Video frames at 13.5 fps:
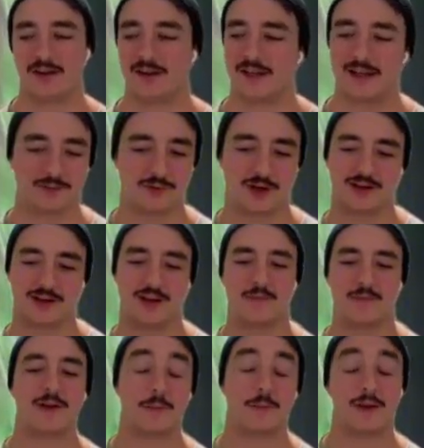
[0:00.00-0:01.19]
just gonna keep trying to get
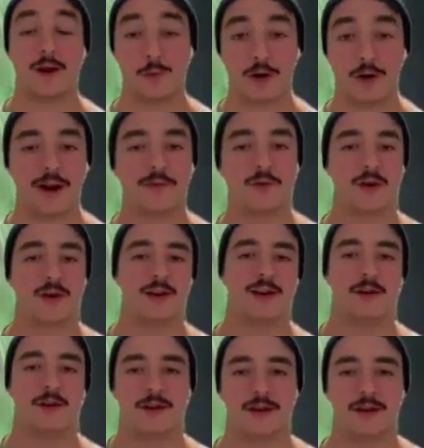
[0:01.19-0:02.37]
better. But yeah, we'll have you on
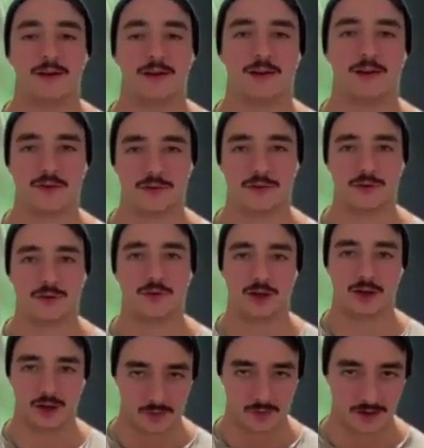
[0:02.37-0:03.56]
again, man. Like this is a really
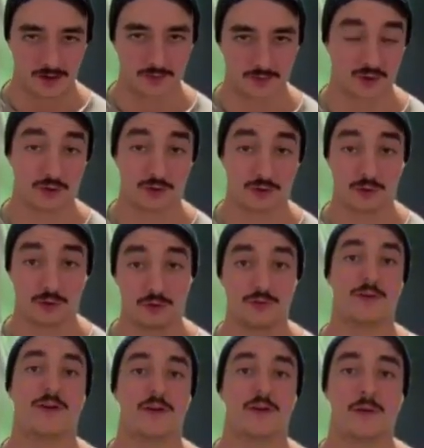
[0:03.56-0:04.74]
good one. I'm sure it'll do
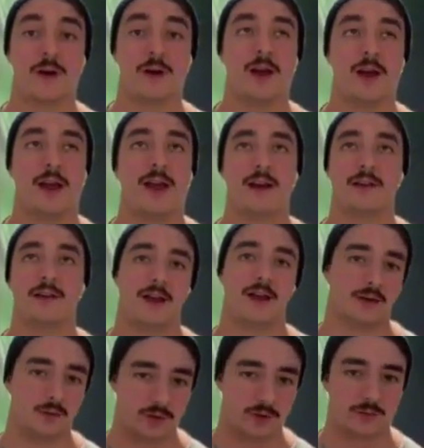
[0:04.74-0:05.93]
very well. And
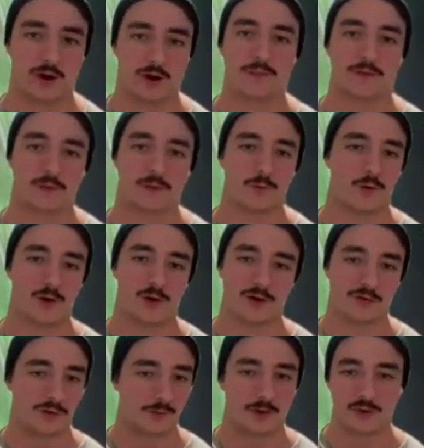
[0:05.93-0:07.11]
like when you're prepping for
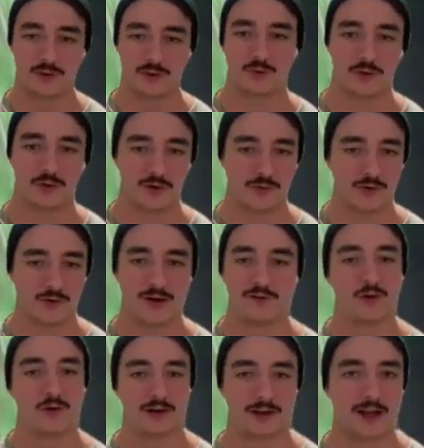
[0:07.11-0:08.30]
Worlds or post Worlds, we'll have
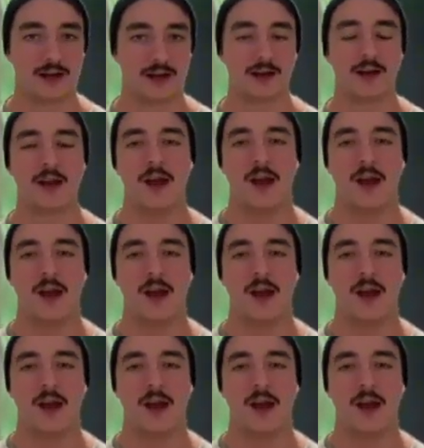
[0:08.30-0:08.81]
you on again.